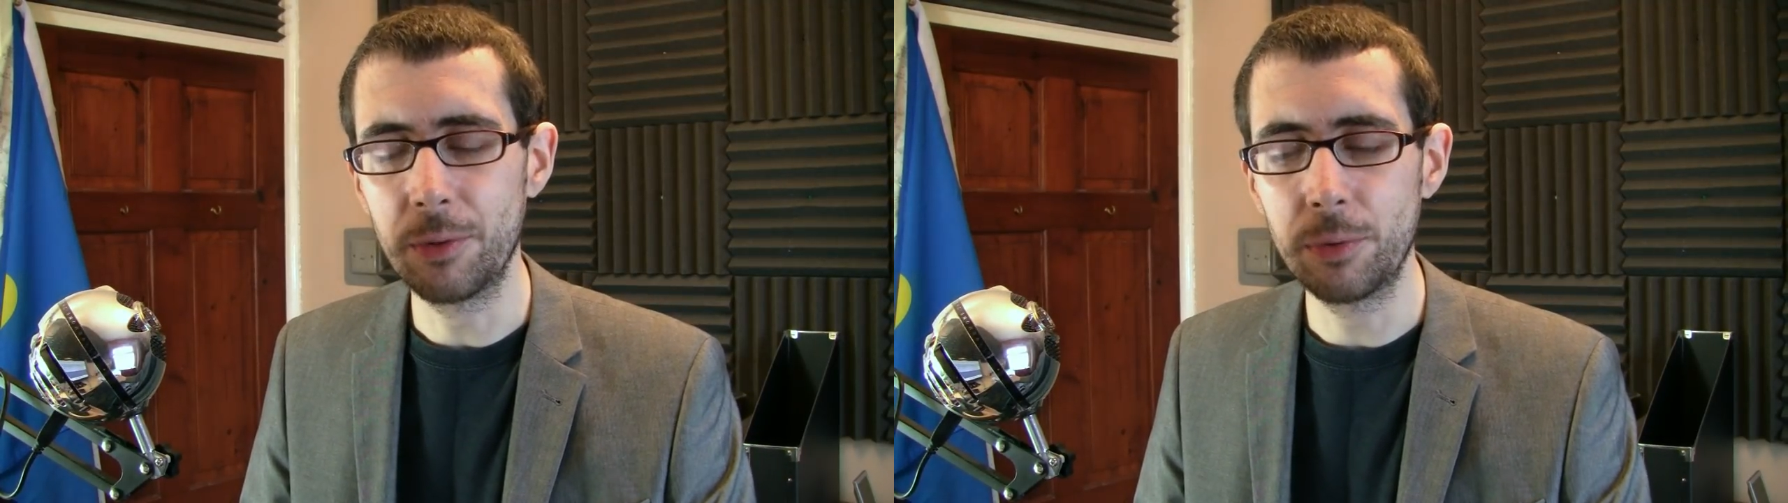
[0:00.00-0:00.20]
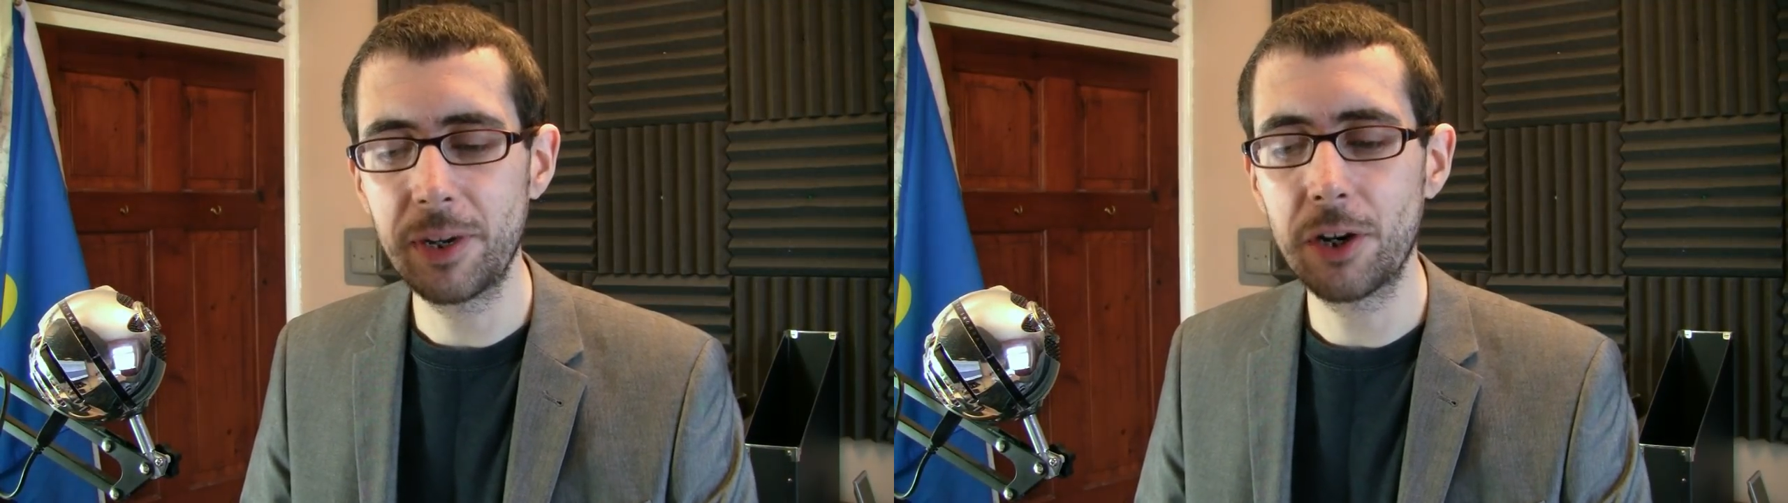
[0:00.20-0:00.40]
It
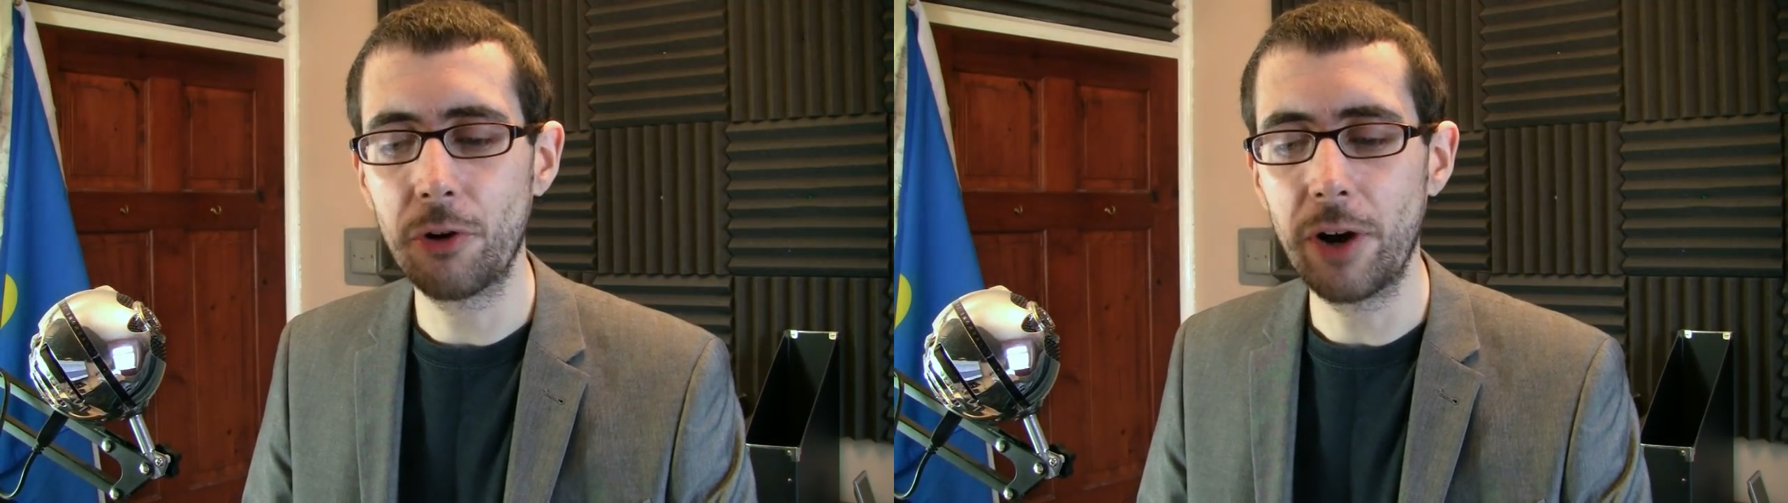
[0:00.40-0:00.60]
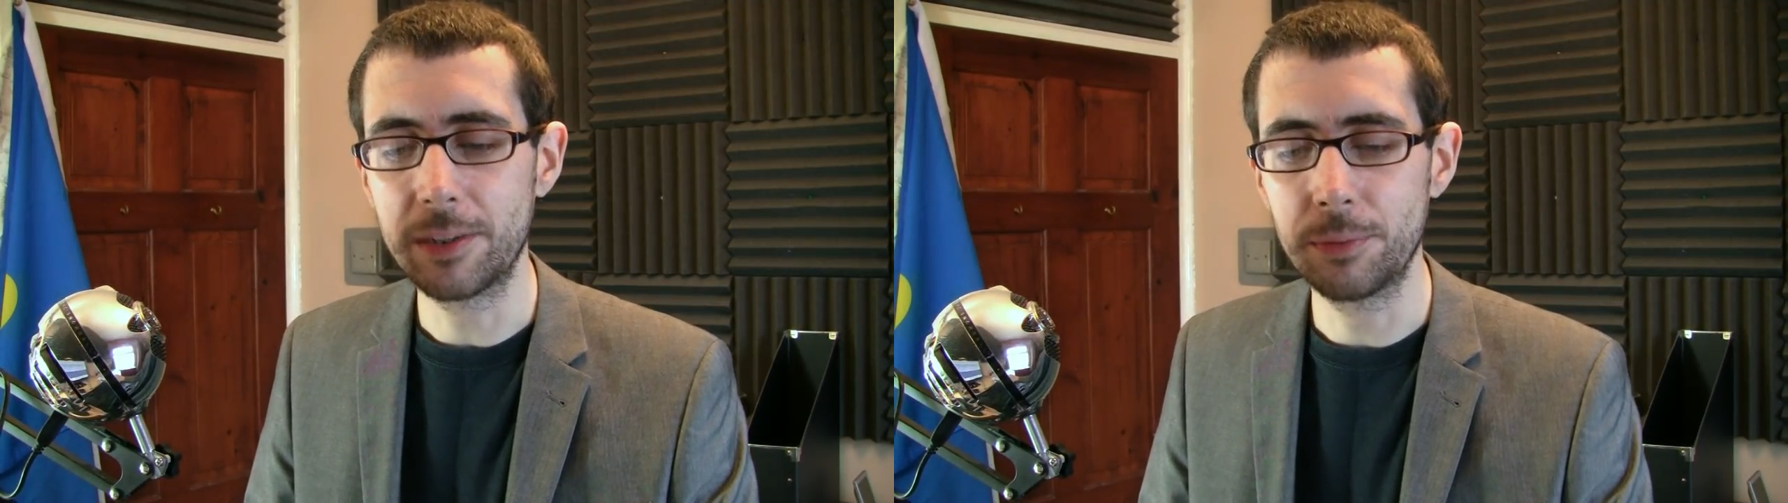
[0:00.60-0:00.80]
wouldn't be
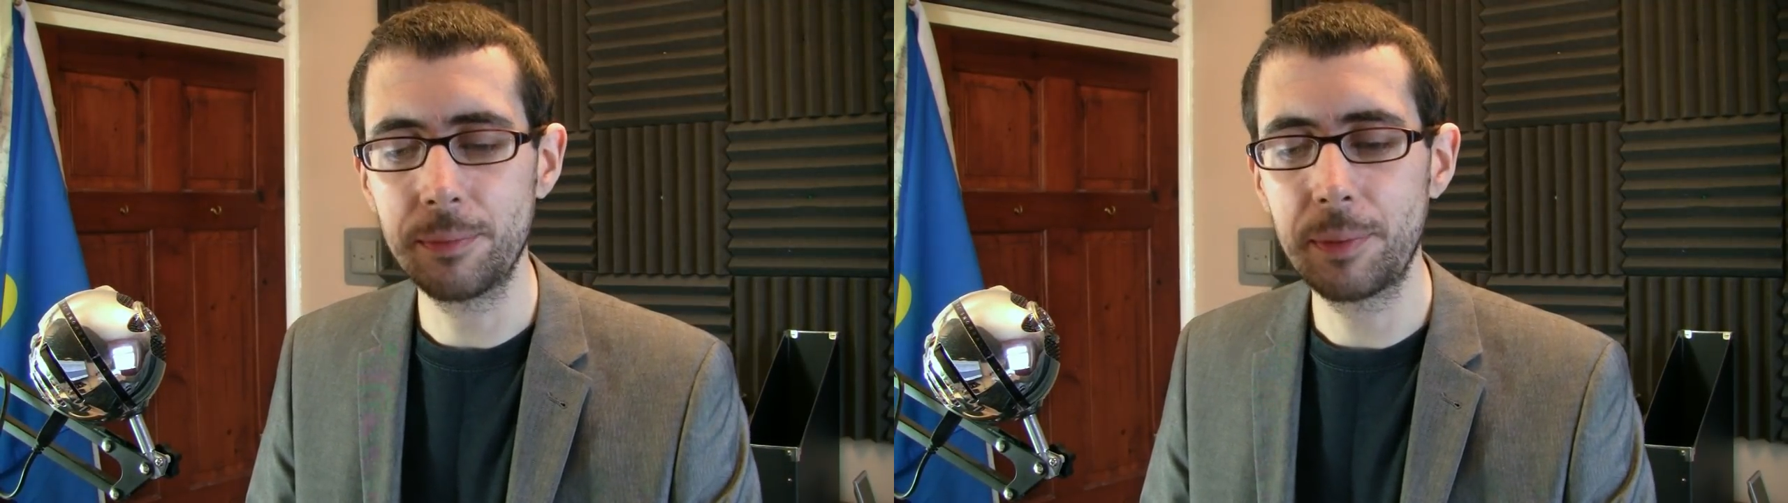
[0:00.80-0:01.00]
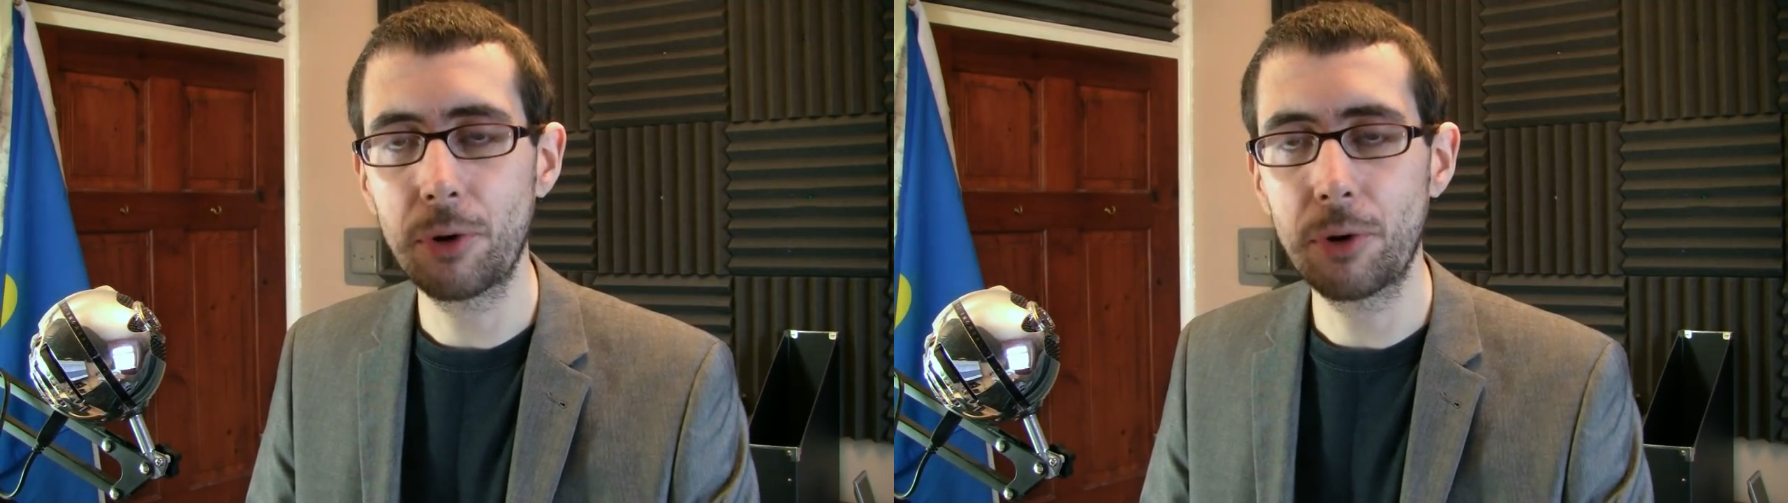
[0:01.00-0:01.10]
correct, it wouldn't be